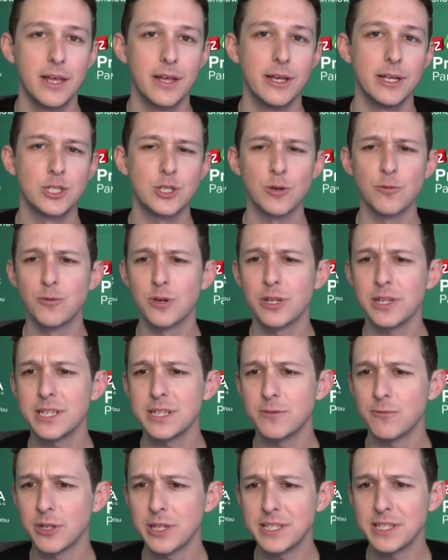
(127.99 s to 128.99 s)
So really,
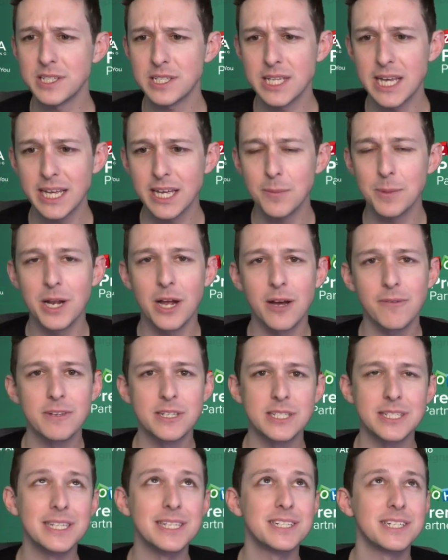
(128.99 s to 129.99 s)
really slick. I mean,
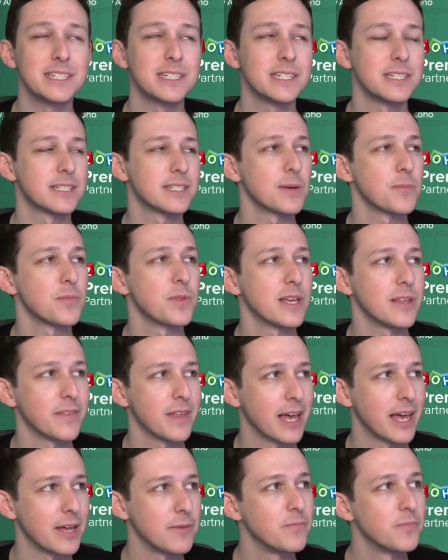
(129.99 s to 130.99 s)
obviously this isn't something
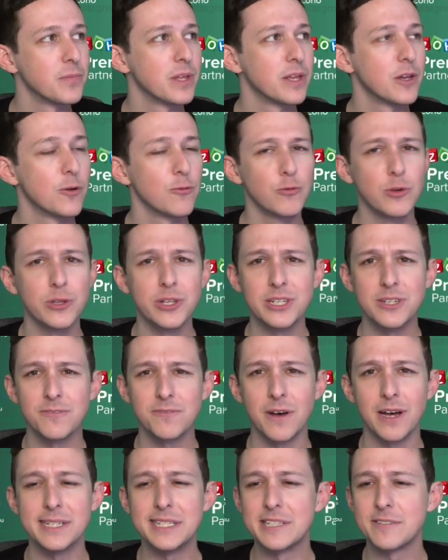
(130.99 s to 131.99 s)
that really
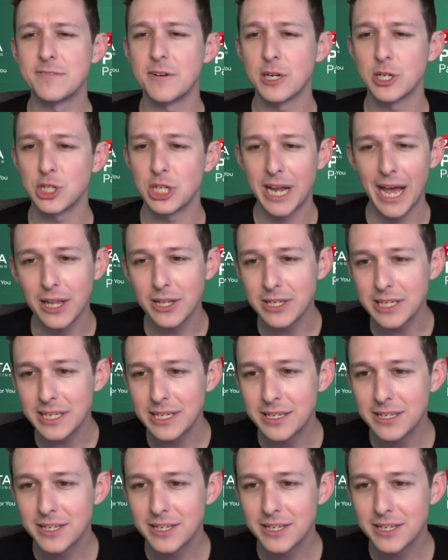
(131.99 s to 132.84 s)
defines functionality.